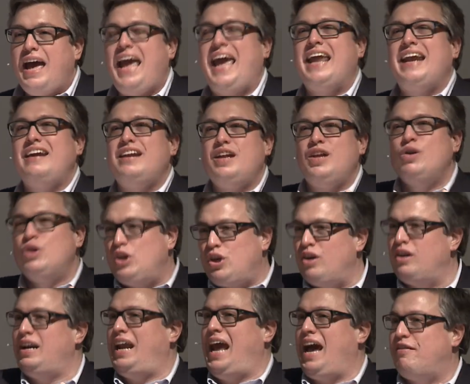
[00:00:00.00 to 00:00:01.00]
And you
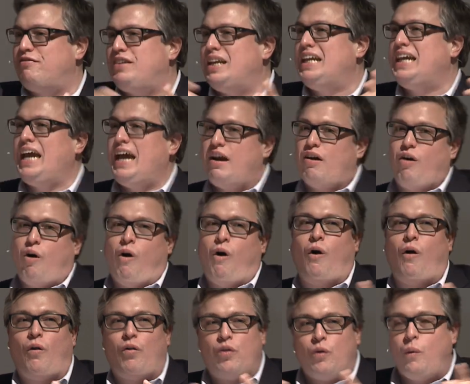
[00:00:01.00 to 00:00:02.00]
shouldn't have to get
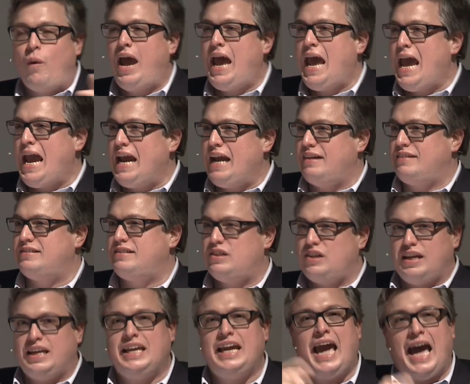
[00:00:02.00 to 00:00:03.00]
all the way
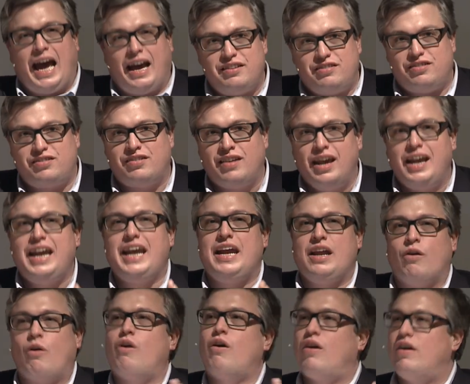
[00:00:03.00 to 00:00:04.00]
to yes
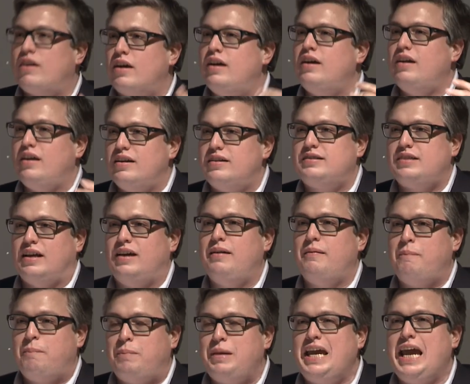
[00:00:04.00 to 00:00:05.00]
in order
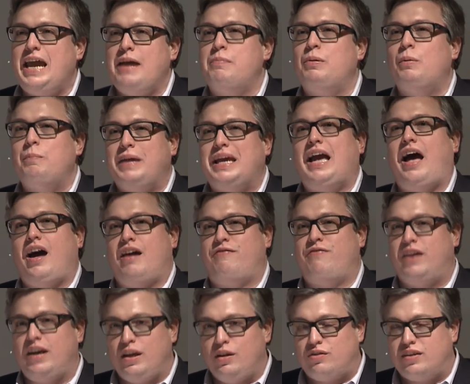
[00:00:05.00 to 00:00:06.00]
to be able to be
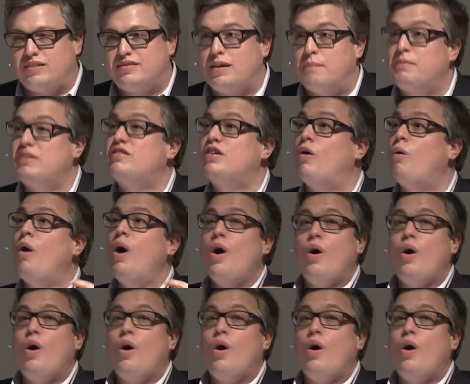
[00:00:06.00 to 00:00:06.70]
confident using something. So